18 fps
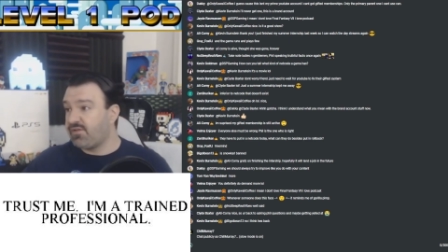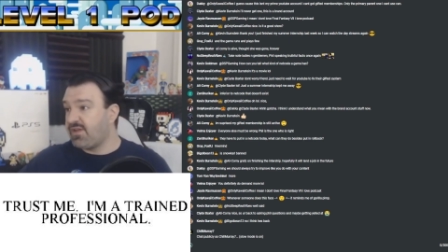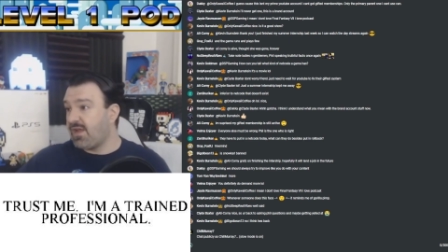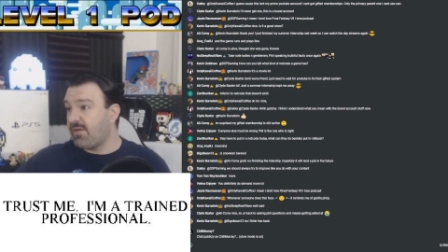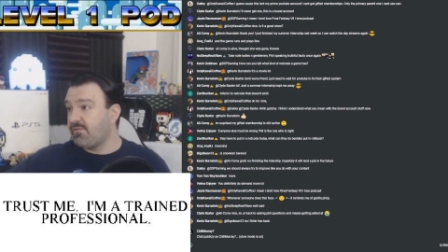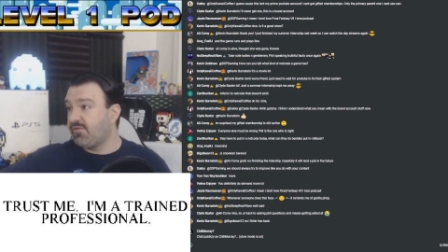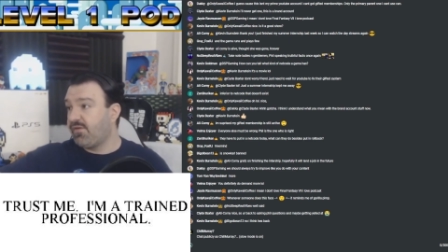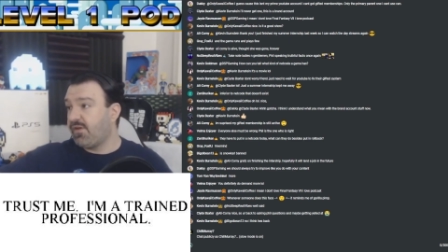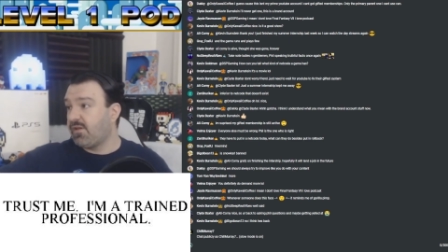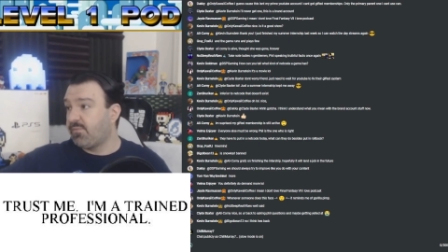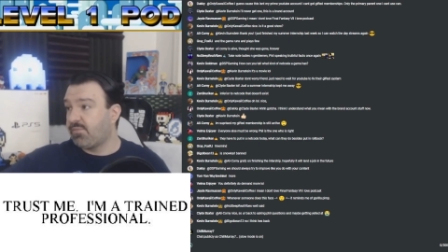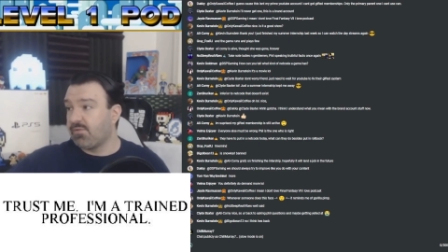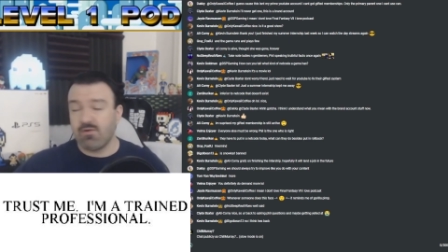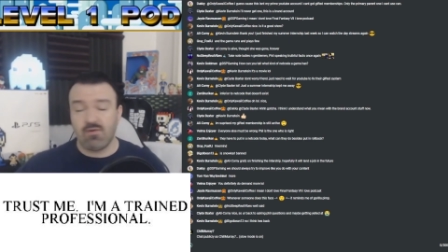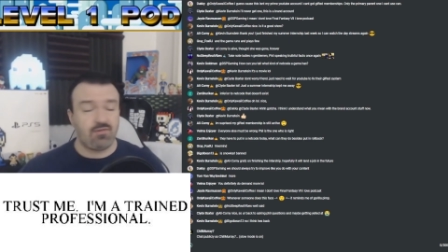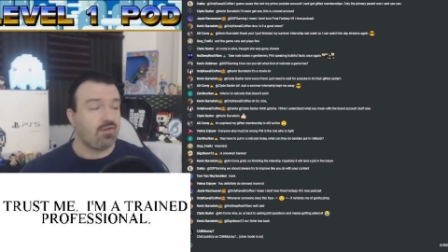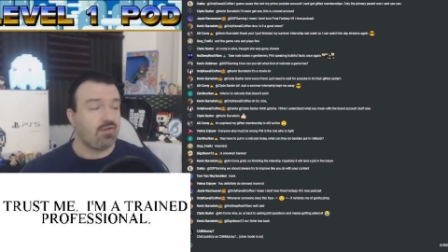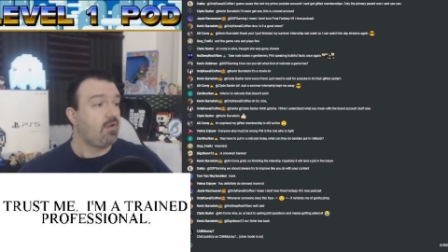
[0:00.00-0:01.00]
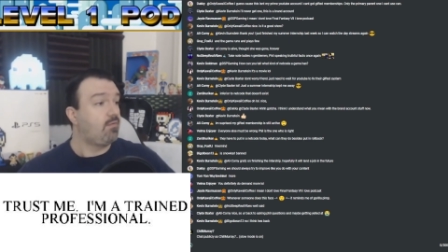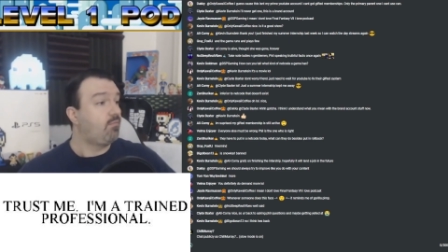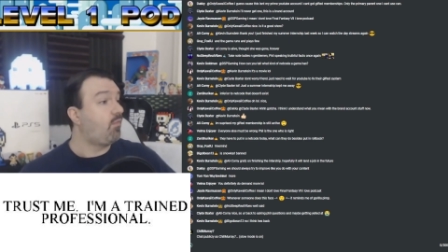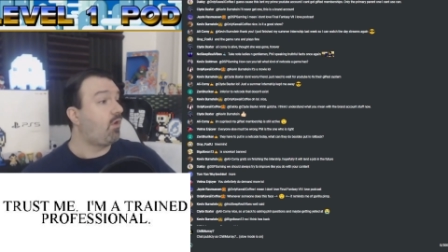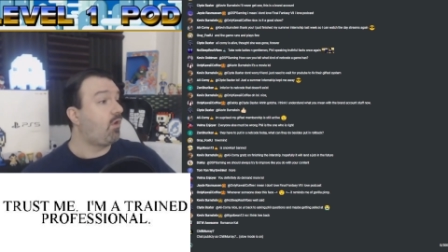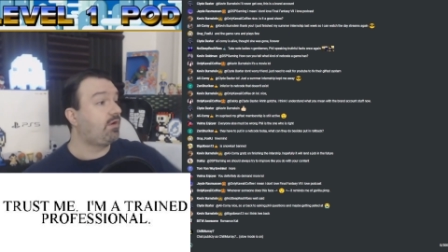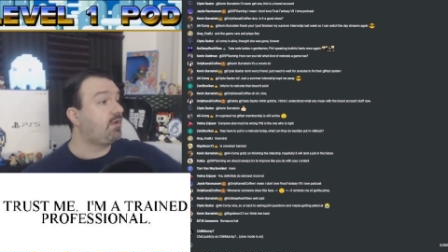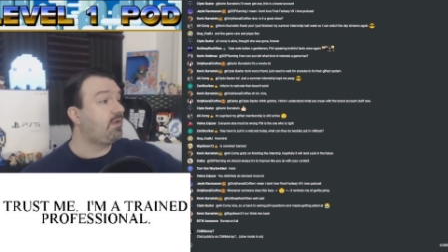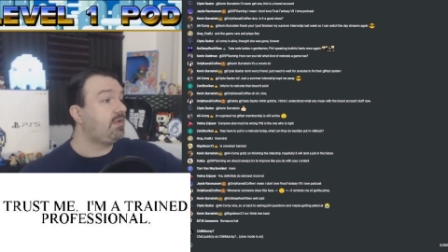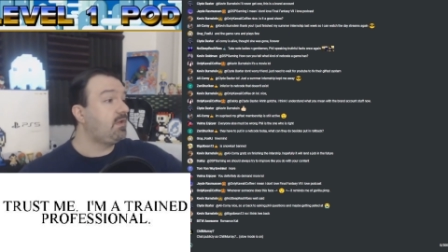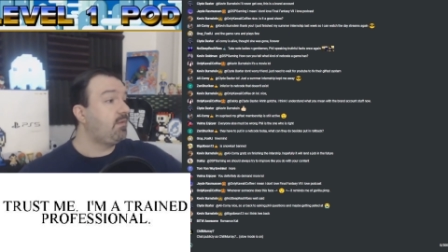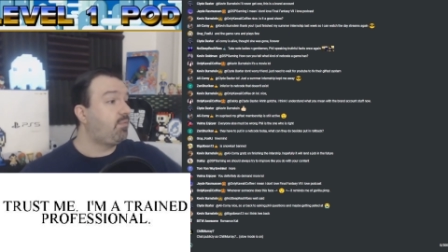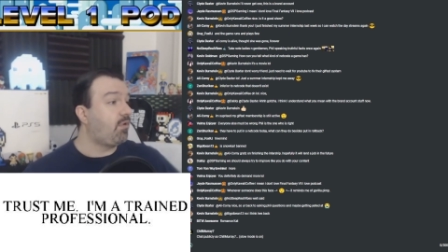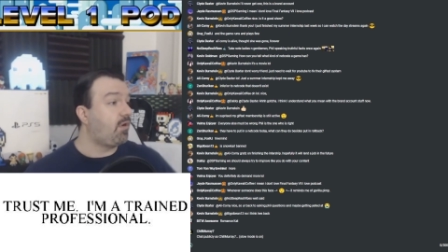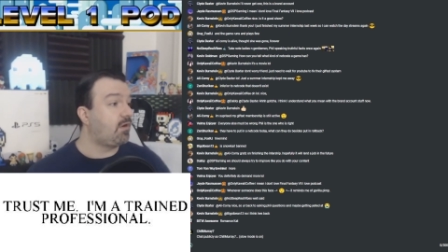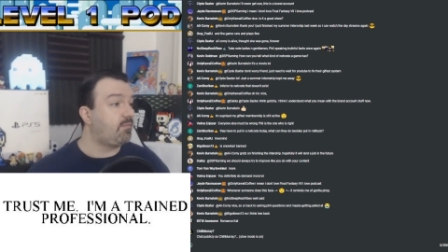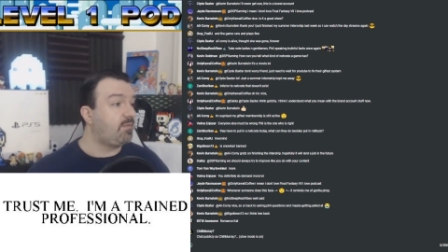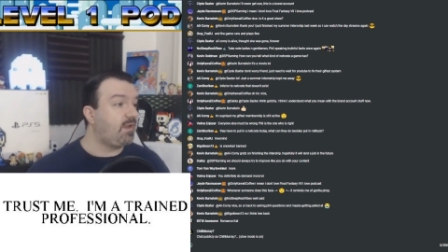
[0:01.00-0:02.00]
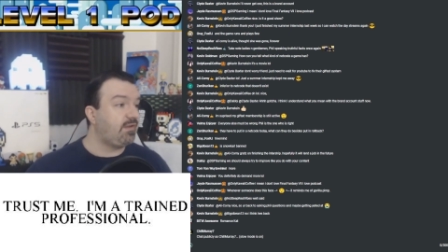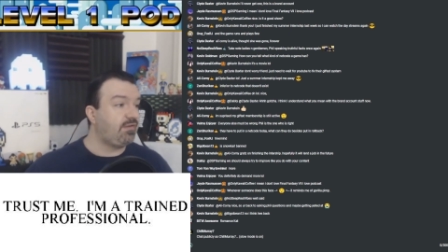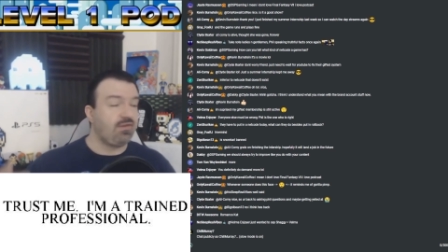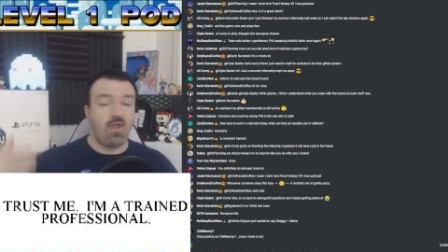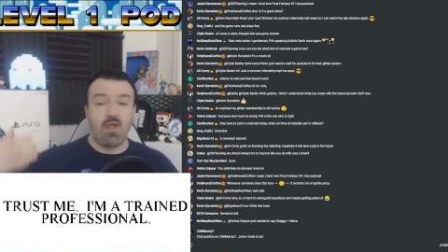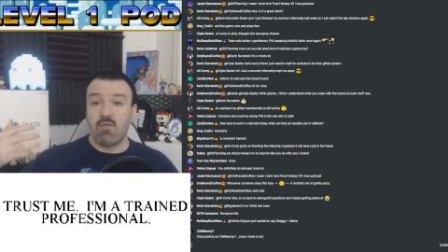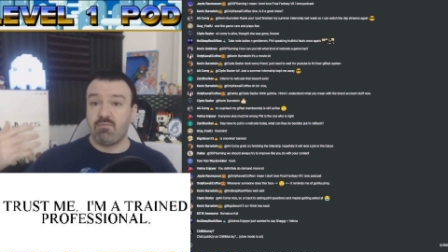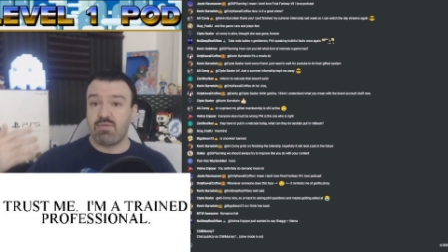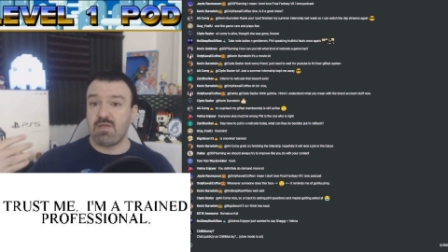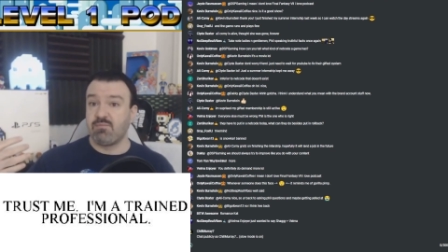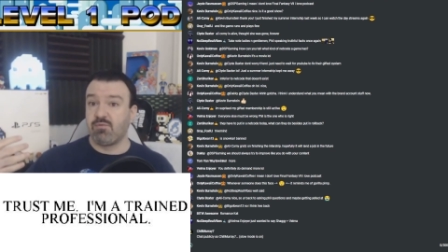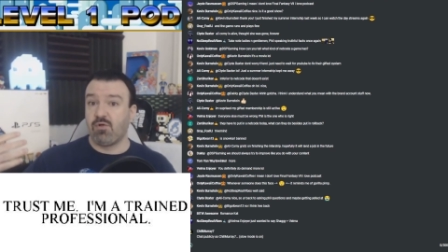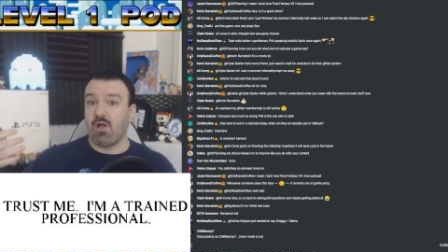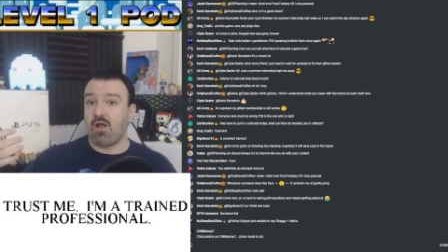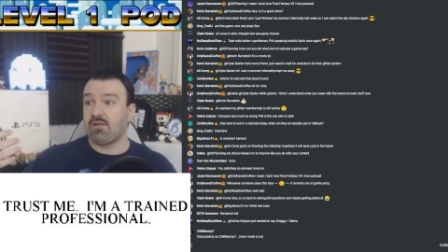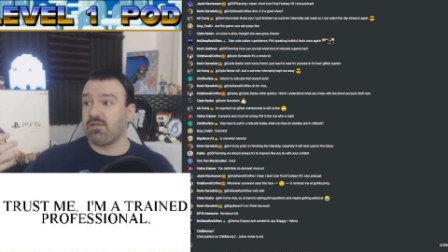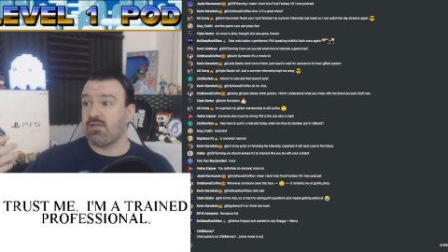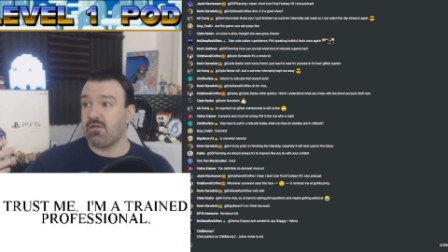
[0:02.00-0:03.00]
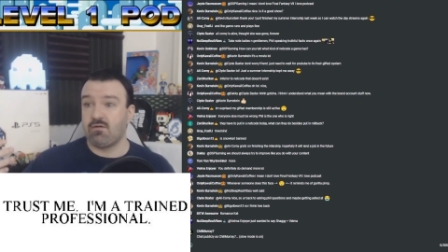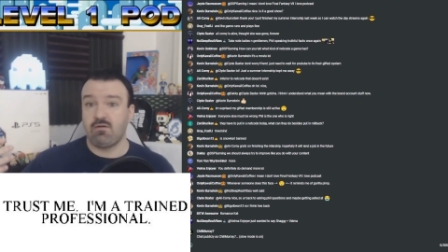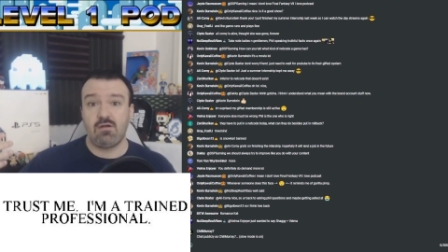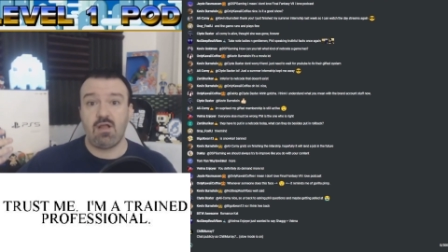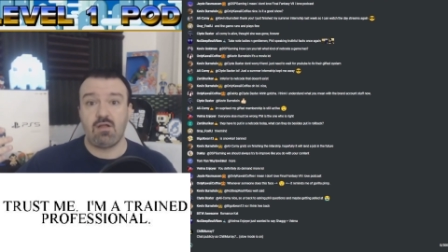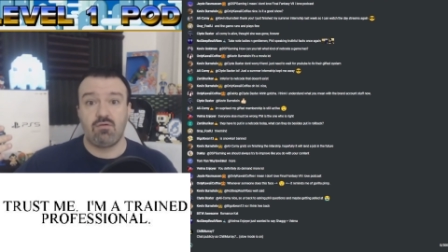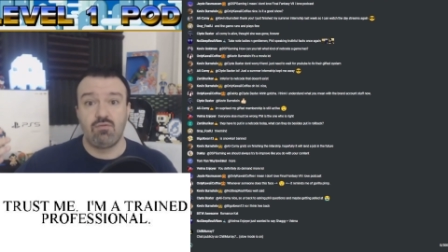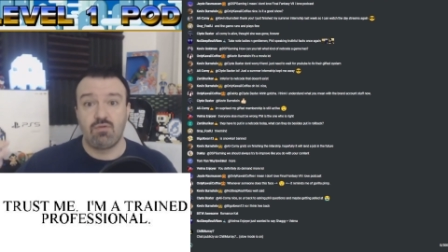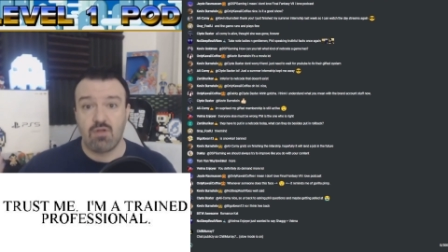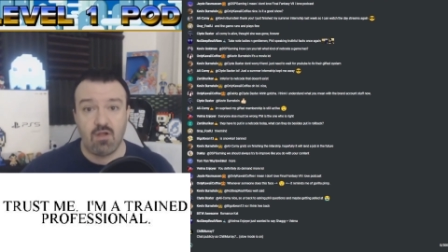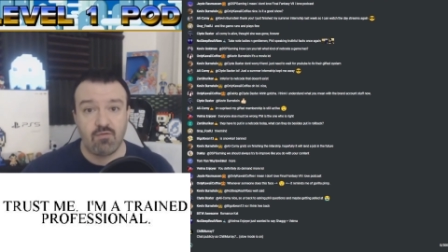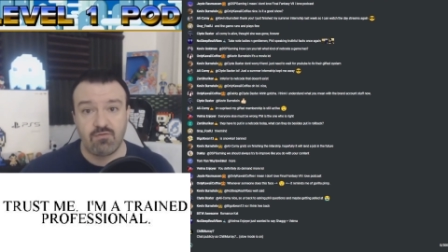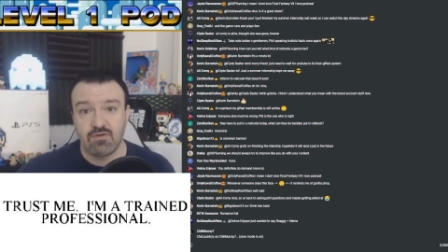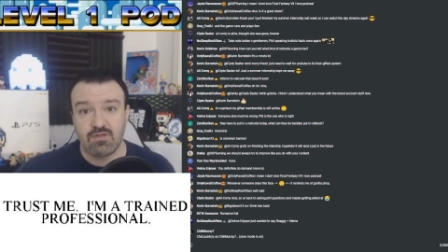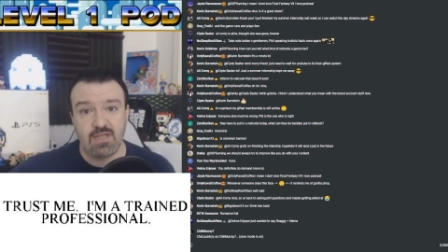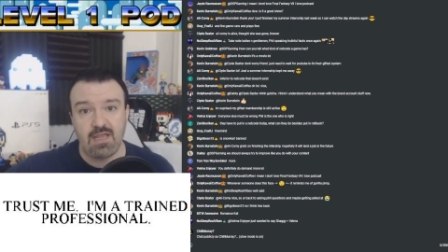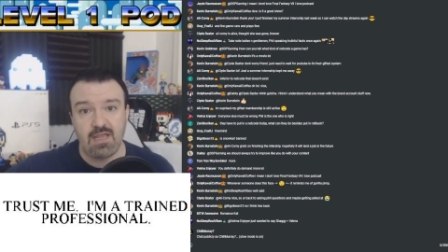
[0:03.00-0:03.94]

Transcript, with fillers: it's game developers, marketing departments, people on the internet who cover